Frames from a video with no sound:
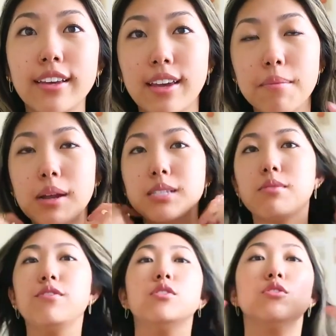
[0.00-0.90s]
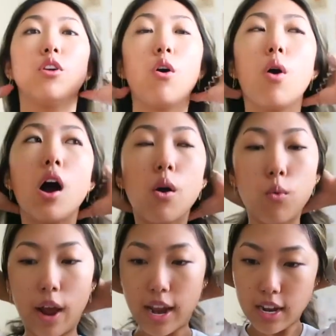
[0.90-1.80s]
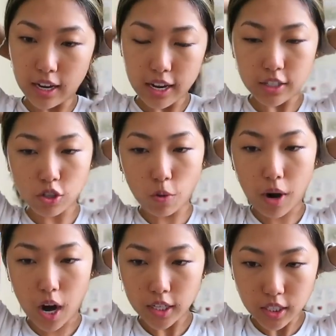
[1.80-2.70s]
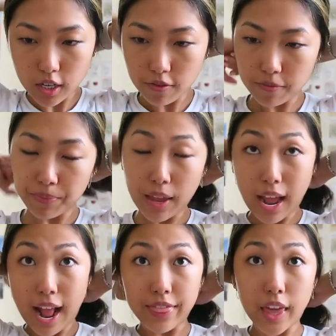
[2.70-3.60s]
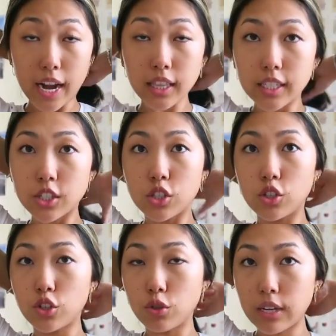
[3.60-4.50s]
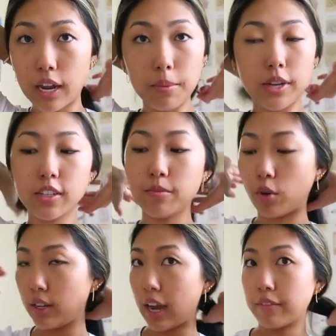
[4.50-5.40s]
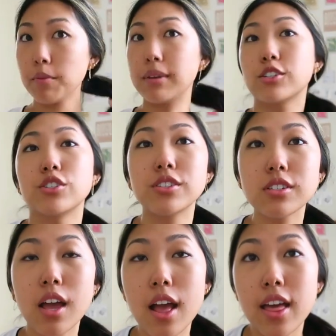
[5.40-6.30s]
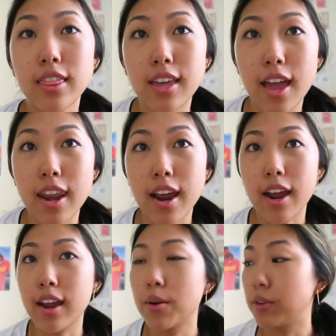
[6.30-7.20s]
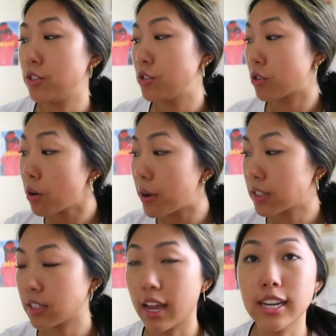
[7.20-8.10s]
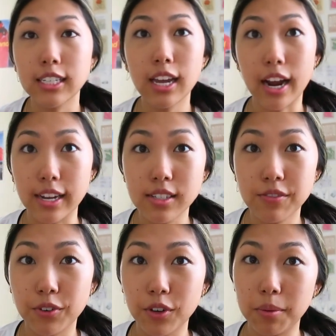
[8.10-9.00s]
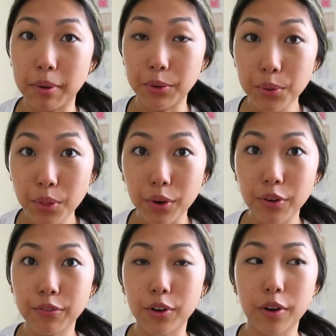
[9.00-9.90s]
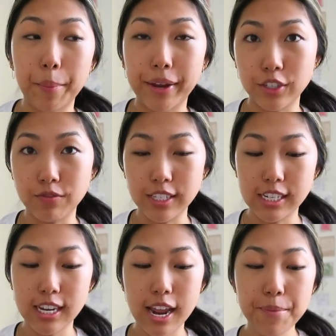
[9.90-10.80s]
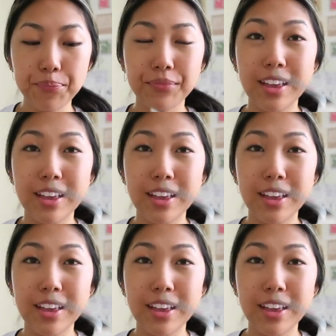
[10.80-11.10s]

Like it makes me feel so awake and so positive. And then I listened to 10 minutes of morning affirmations. Then I went to Starbucks because I had to get ice for my cooler for a patient visit today.